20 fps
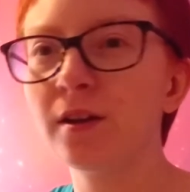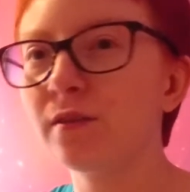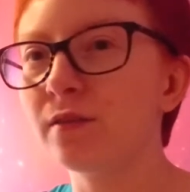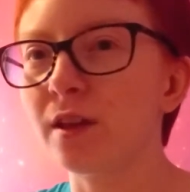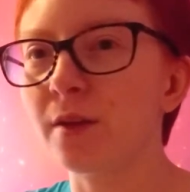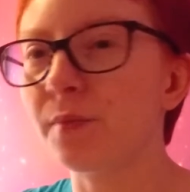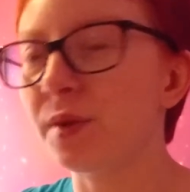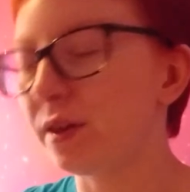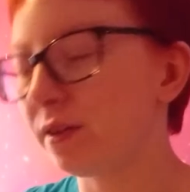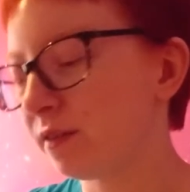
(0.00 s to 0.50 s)

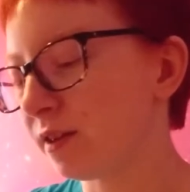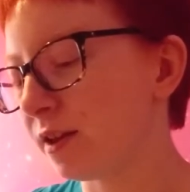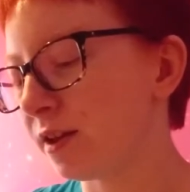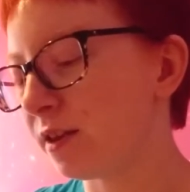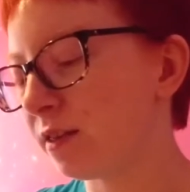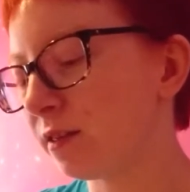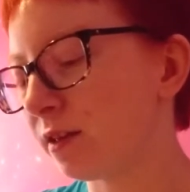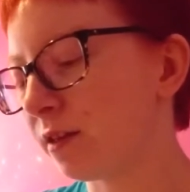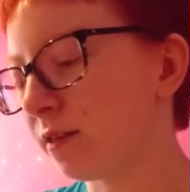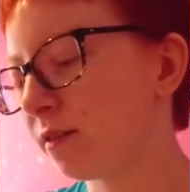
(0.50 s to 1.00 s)
that makes any
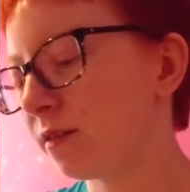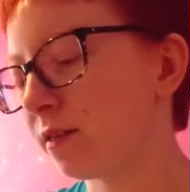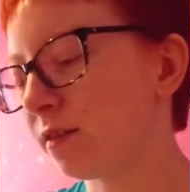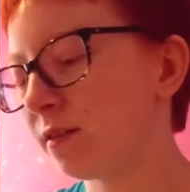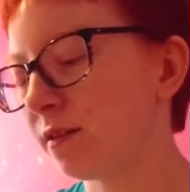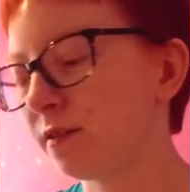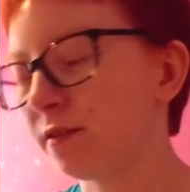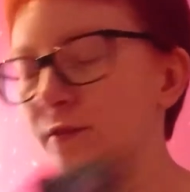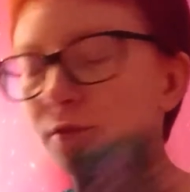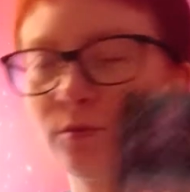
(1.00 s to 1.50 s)
sense. That's
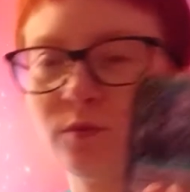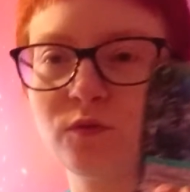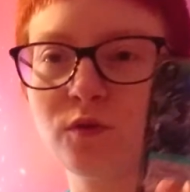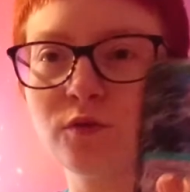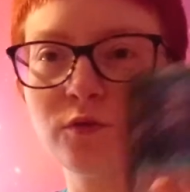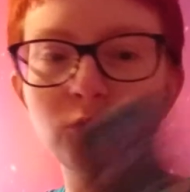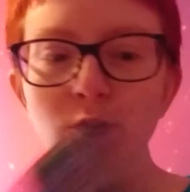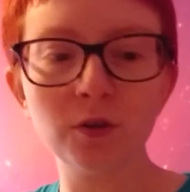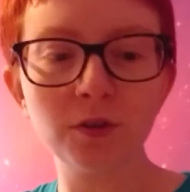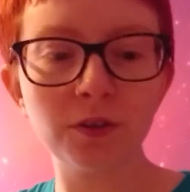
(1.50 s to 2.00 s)
the idea. So we've
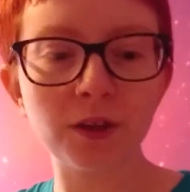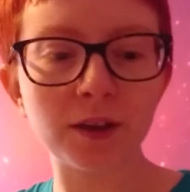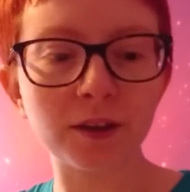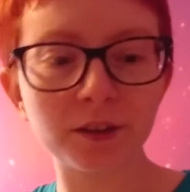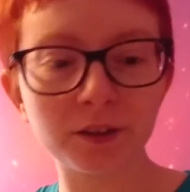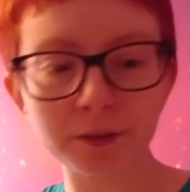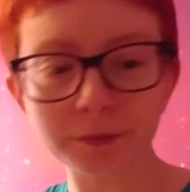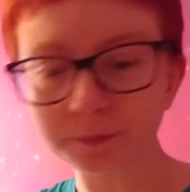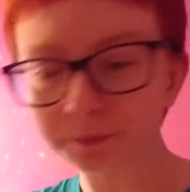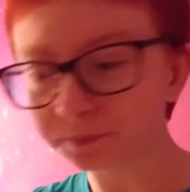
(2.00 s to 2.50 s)
got 4 of
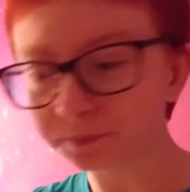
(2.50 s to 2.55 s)
this.